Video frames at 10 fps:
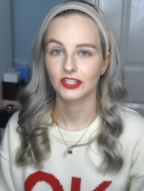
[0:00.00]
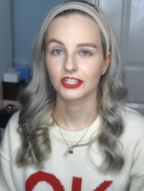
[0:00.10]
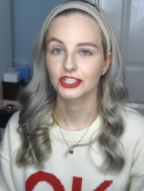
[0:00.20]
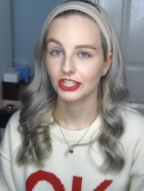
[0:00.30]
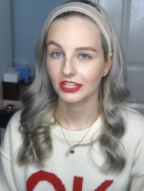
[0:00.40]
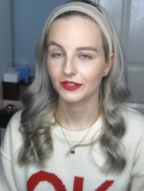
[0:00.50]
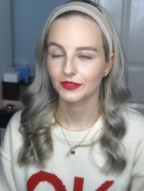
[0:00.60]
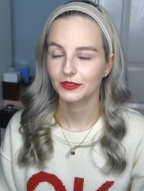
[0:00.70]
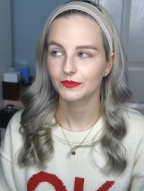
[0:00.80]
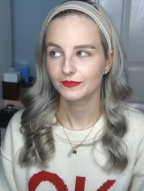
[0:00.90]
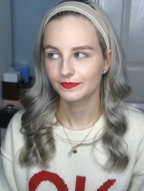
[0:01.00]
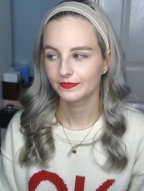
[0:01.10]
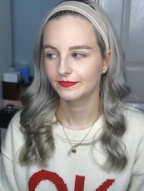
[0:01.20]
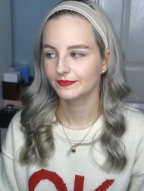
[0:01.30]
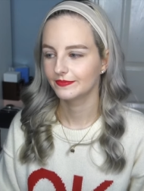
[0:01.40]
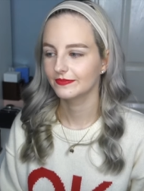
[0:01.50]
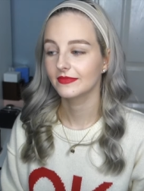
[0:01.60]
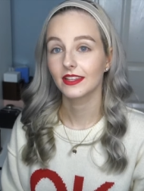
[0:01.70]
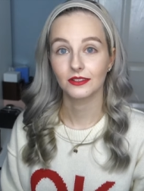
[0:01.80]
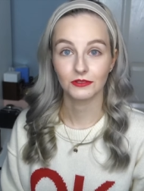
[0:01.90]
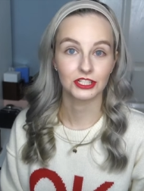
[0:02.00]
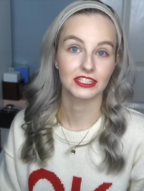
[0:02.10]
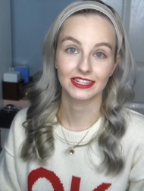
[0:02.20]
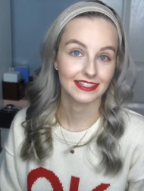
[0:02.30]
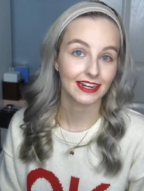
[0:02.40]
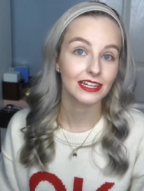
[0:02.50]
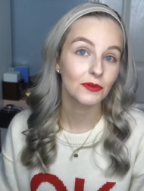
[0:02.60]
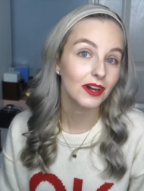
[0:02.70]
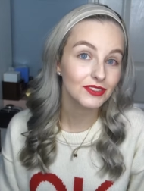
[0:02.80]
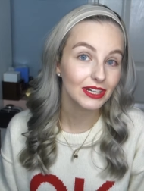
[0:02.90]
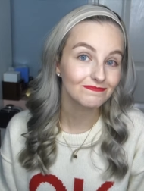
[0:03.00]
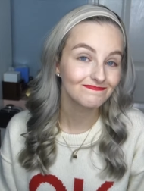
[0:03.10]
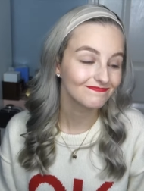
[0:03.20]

done a Shein haul, which is exactly what I've done.